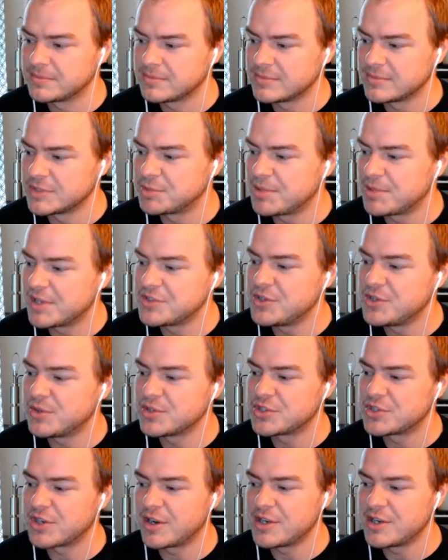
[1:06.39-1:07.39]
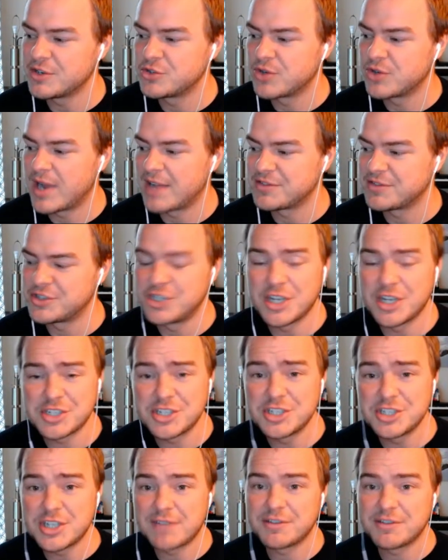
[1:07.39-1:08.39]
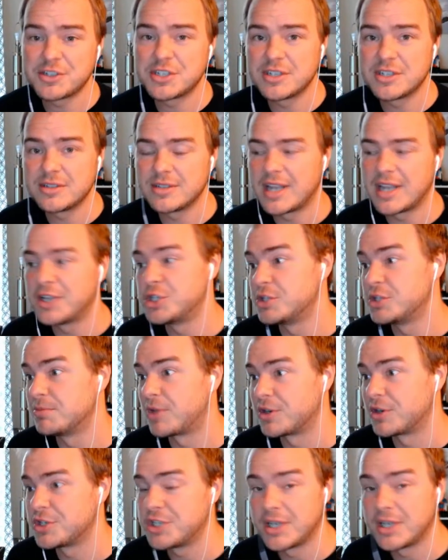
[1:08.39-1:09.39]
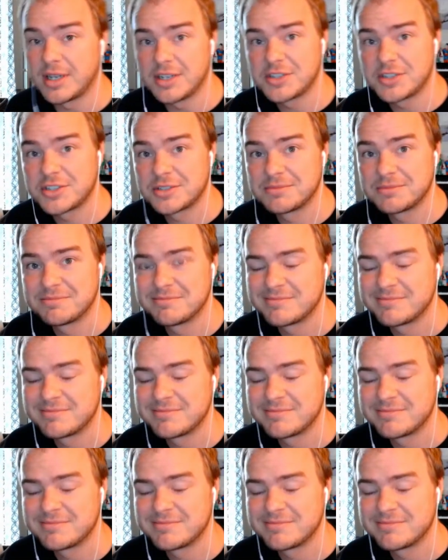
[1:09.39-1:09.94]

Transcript: is because you can start your drafts Justin Jefferson and Jamar Chase.